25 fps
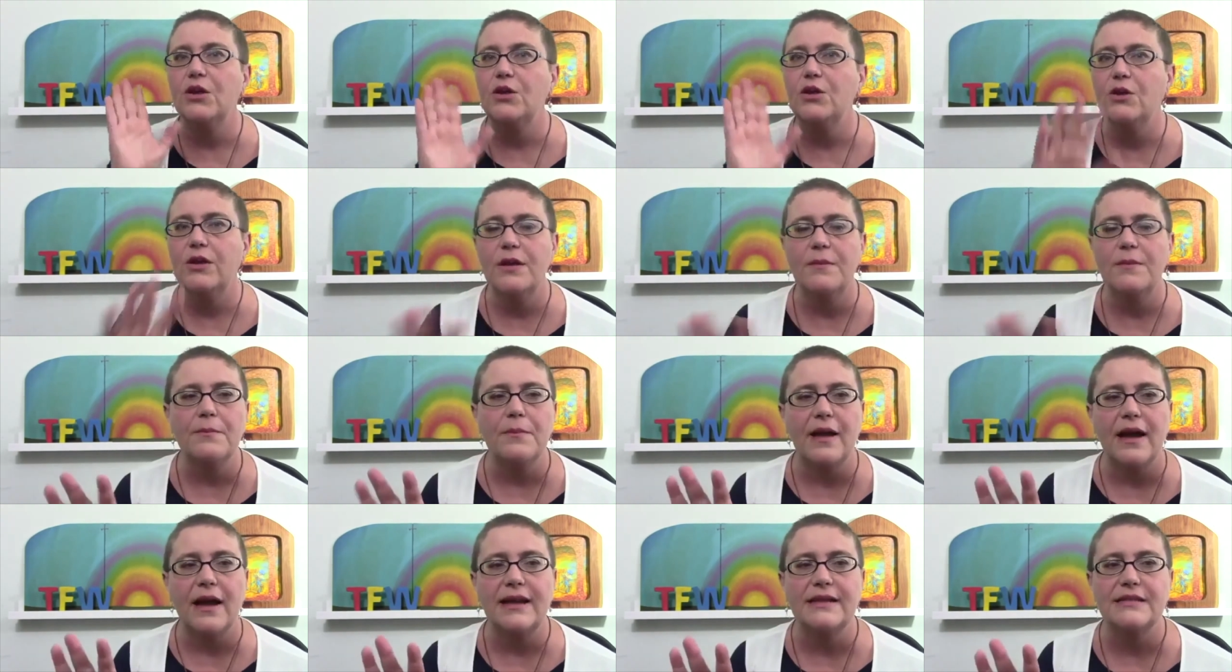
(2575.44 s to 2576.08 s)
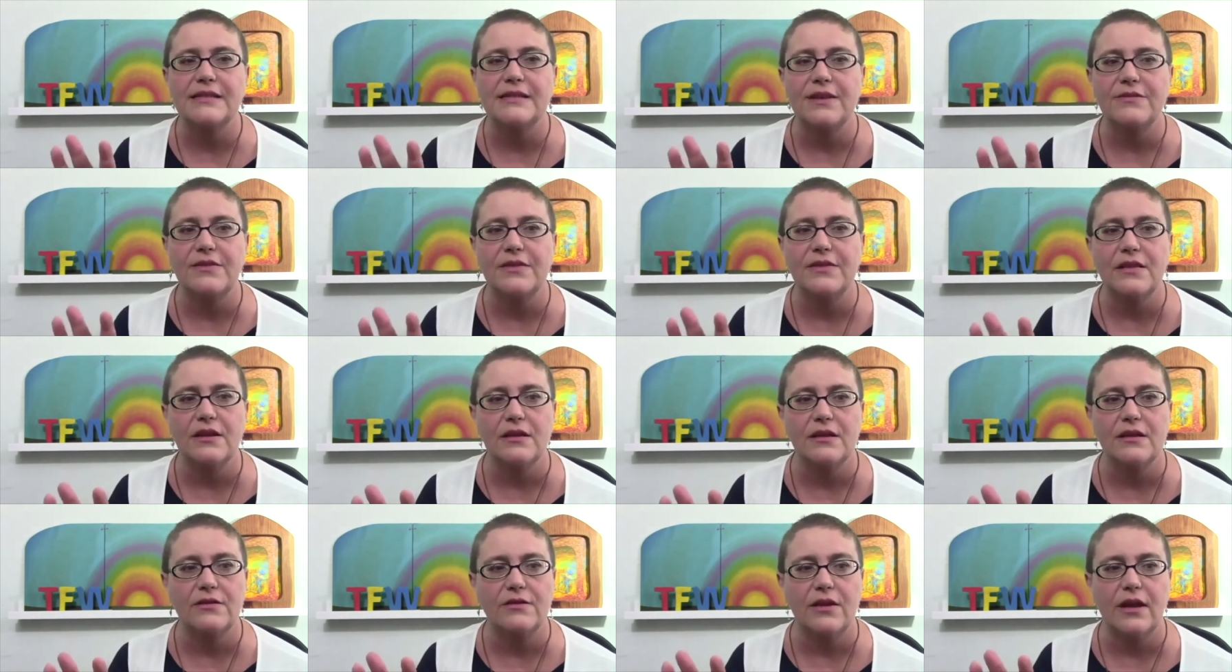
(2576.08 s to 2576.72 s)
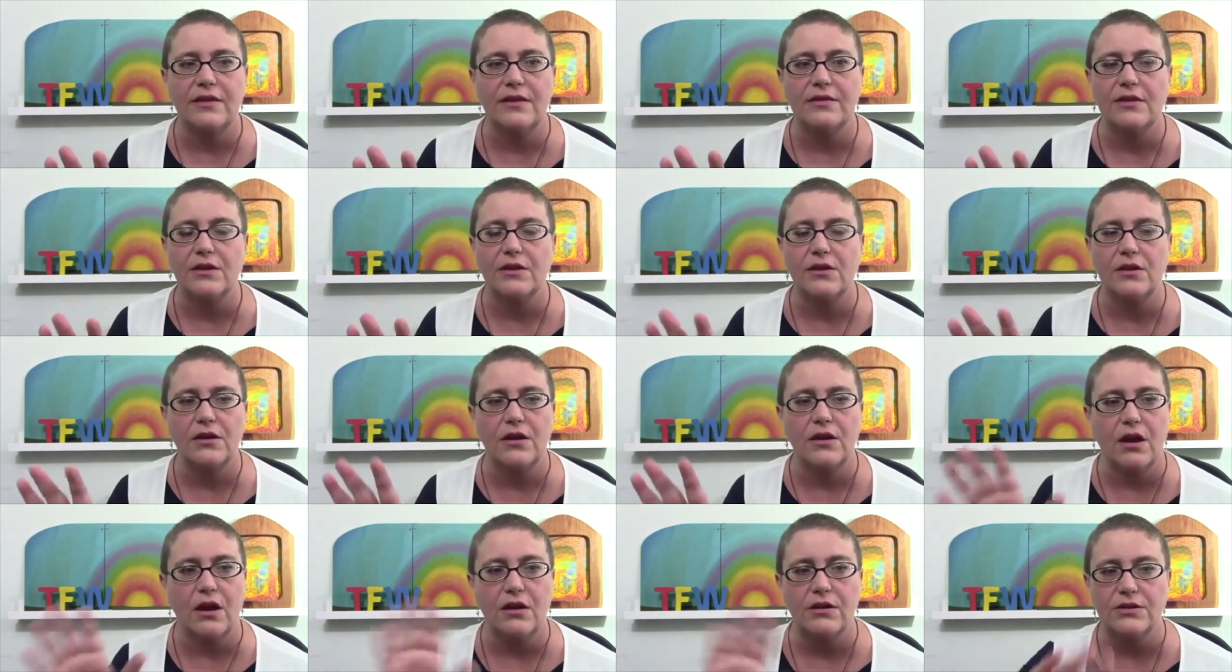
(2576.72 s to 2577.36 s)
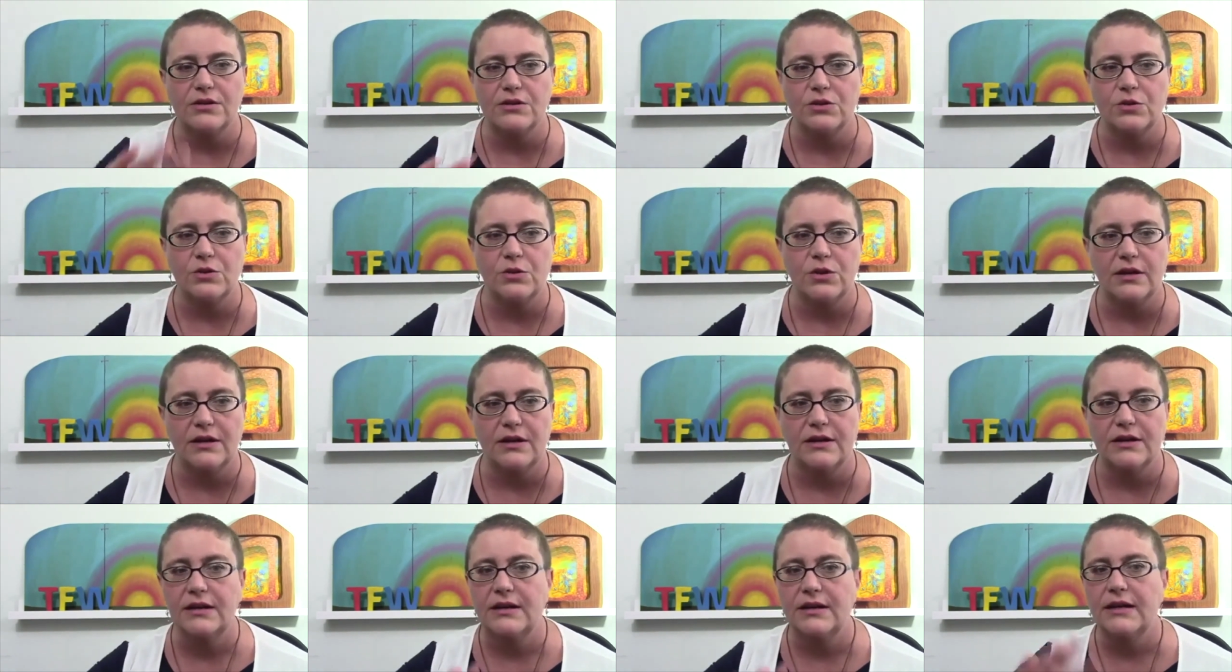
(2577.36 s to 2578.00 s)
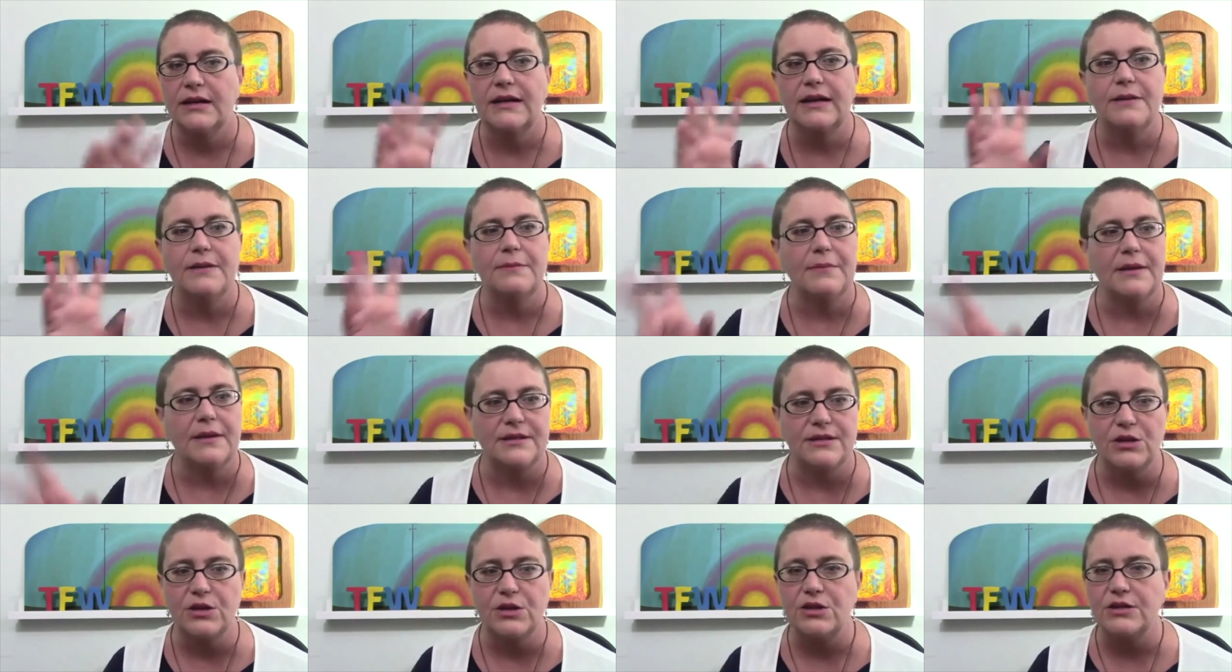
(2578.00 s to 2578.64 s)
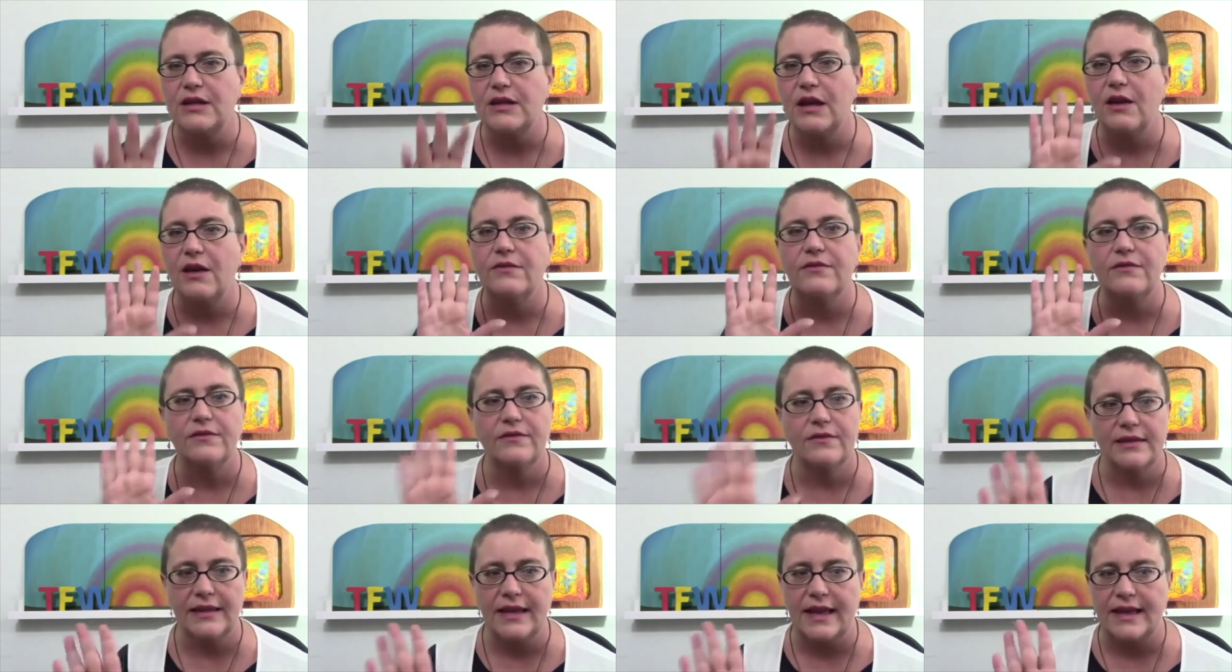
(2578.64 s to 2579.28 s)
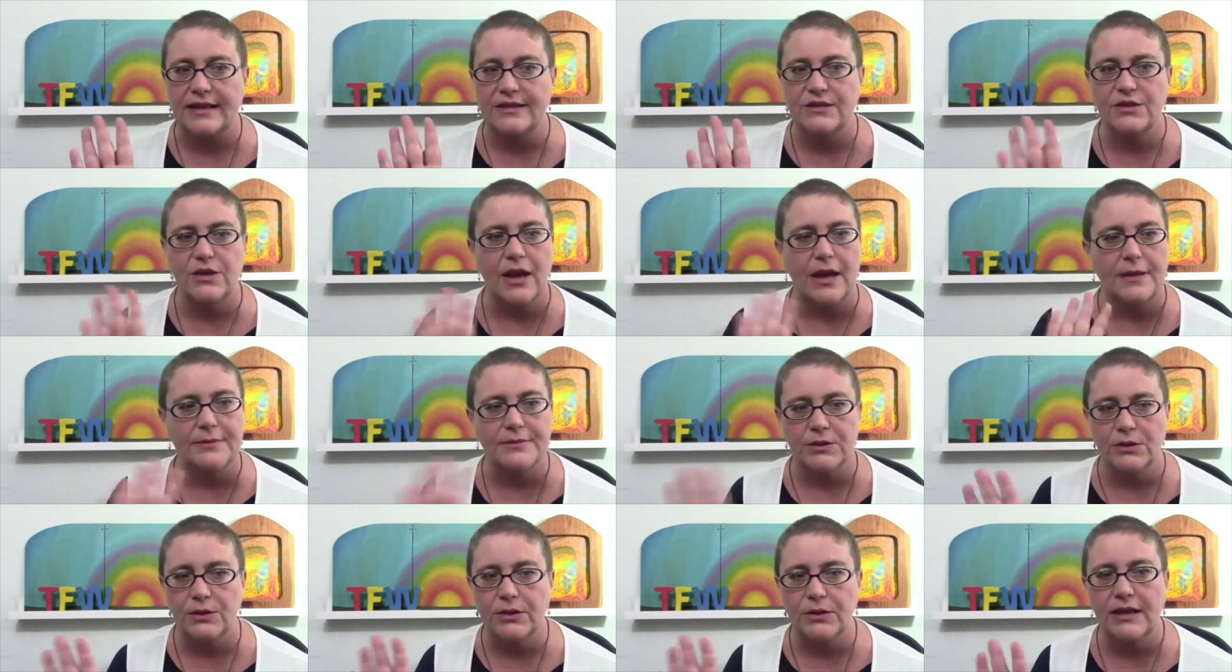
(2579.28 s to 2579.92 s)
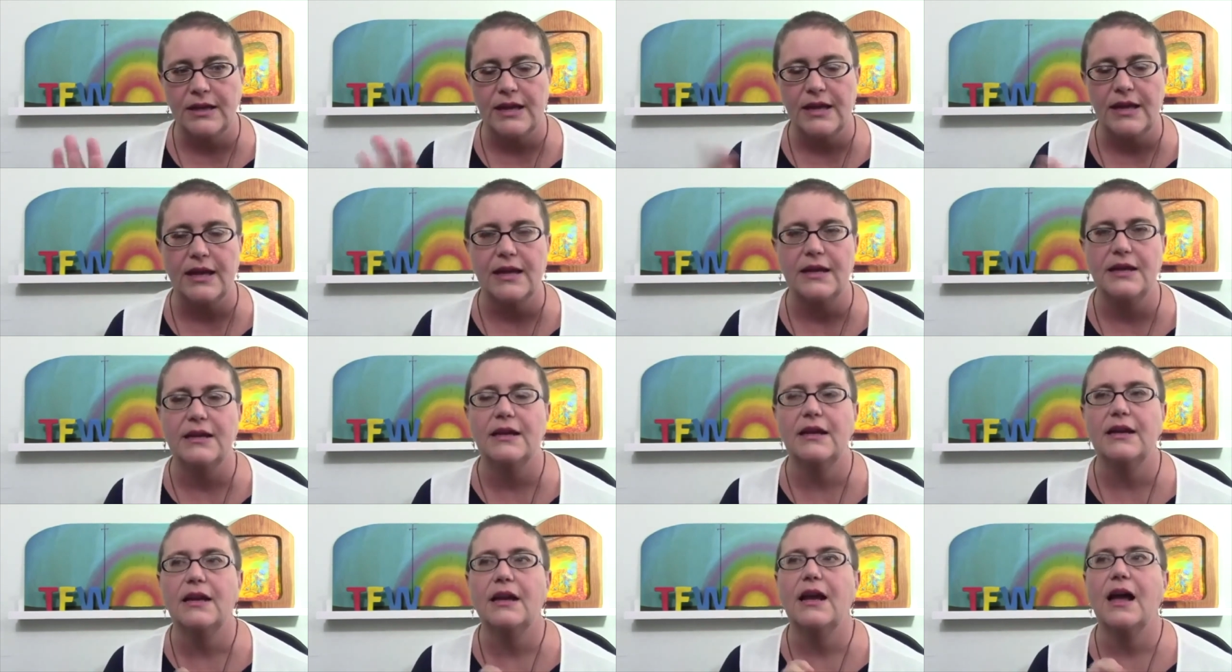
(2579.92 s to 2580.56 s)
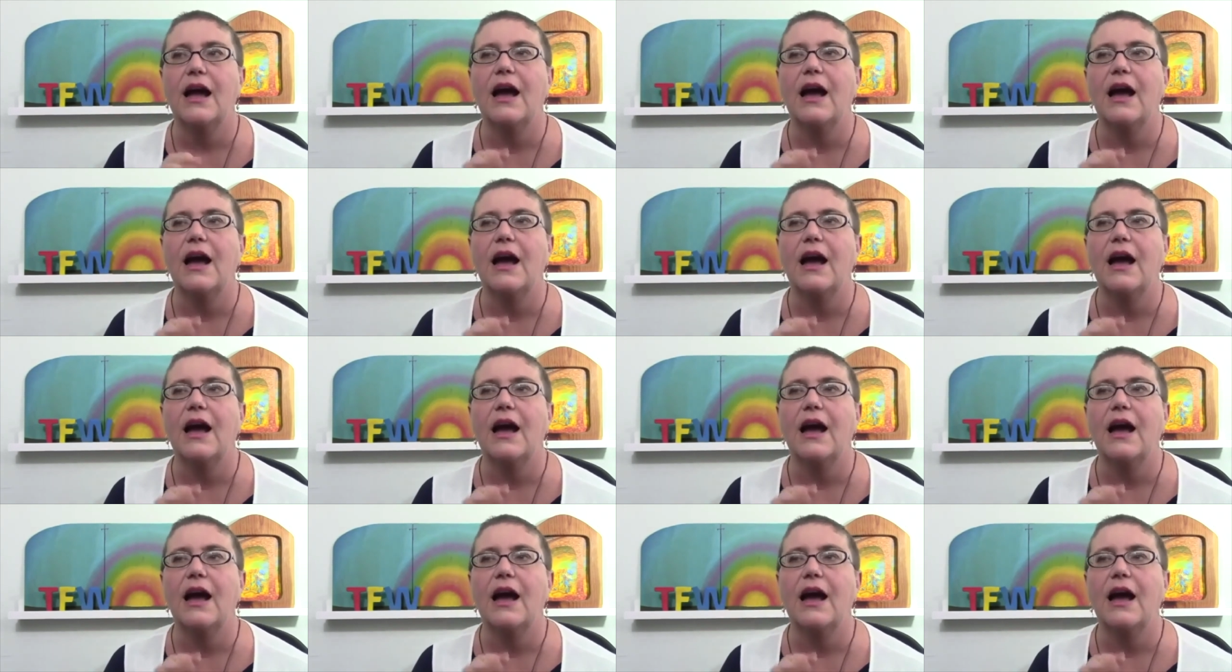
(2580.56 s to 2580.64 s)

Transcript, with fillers: You can buy stuff at the at the art store, mix it yourself. Yes, you absolutely can.